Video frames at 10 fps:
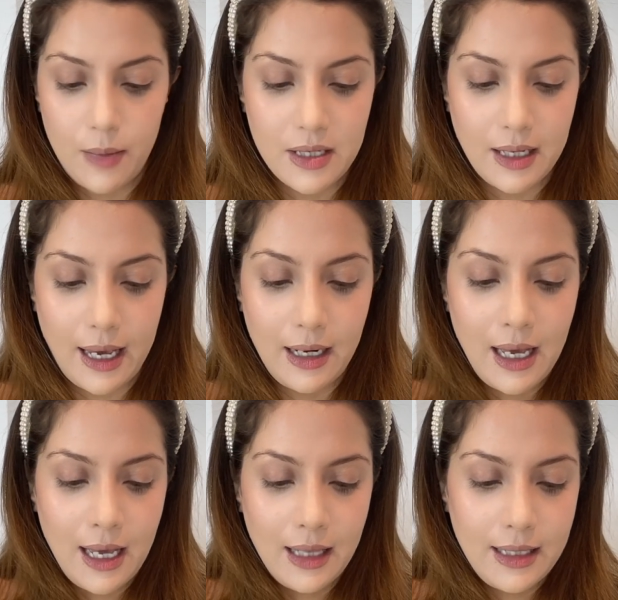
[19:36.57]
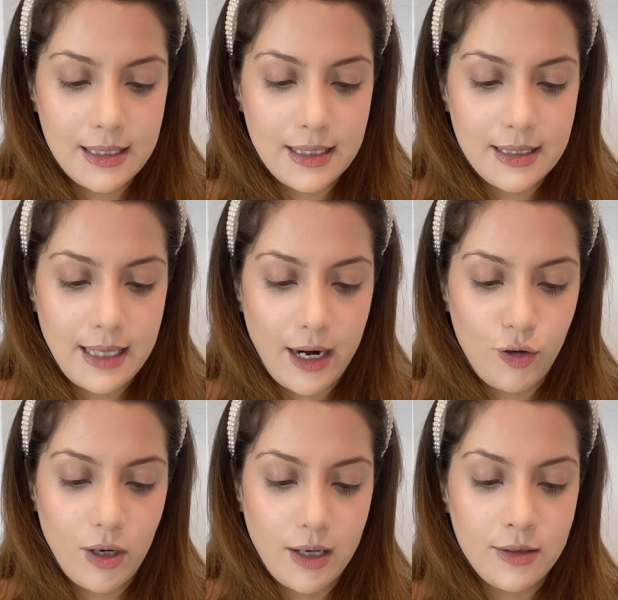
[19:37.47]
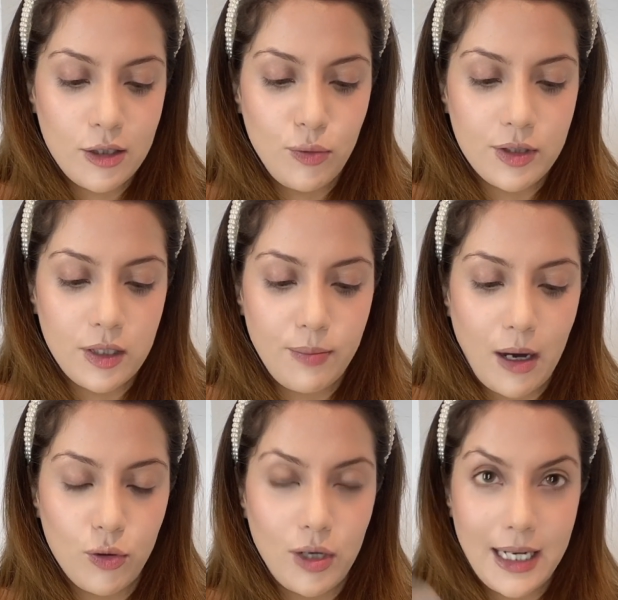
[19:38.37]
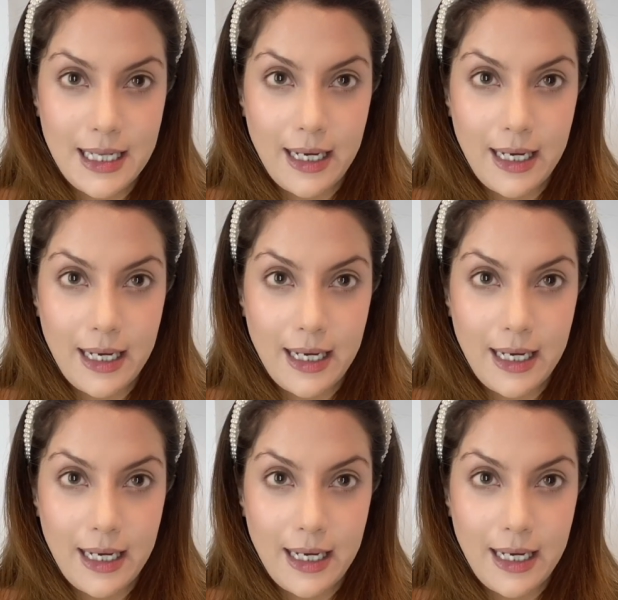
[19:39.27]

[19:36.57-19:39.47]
again. This is their translucent powder. I take